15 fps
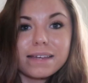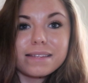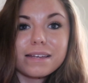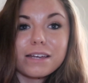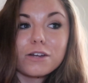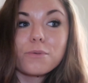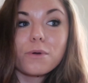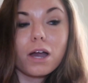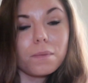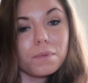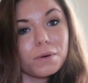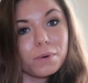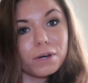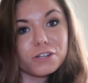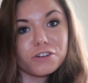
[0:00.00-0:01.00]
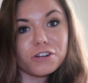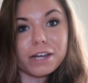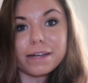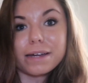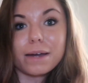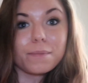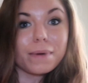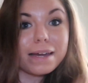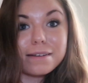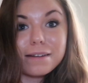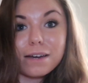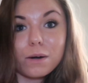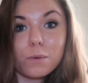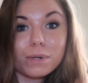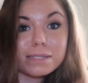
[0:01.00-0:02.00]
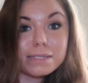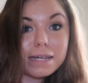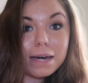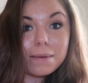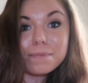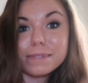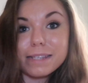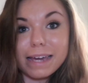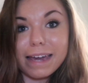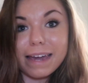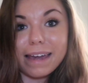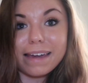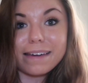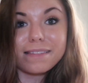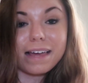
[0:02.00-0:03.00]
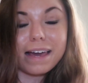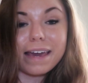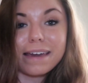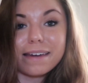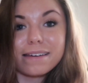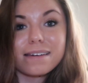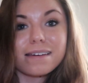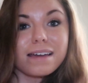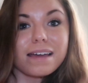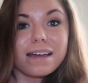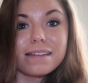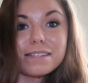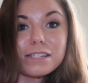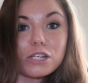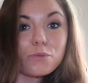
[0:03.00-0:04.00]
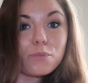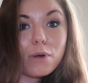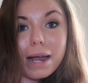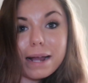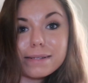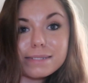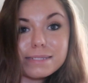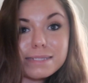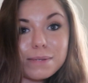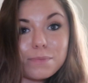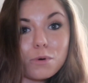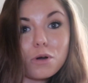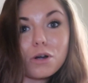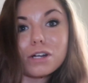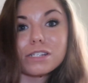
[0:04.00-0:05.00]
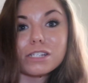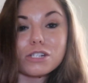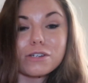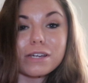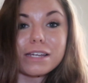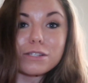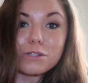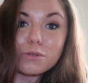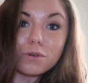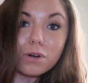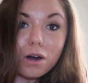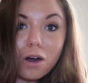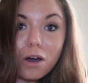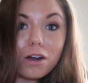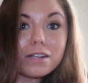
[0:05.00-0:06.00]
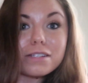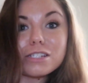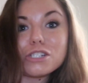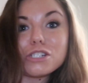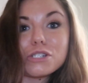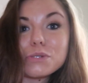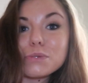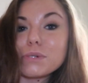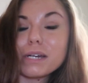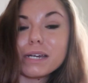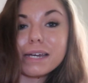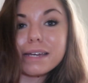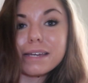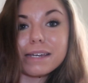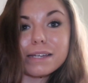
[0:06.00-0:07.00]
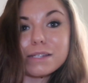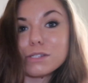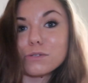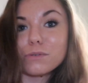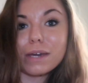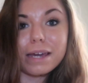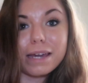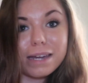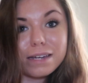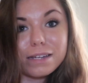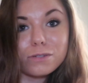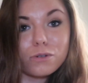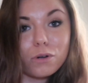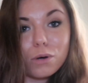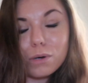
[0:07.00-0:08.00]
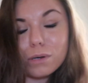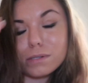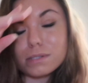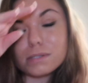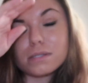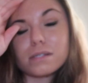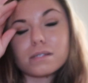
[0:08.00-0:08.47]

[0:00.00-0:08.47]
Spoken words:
Now you're probably wondering, Amanda, what's the update? Like, did you practice some more? Did you get a new car? Did you get new hand controls?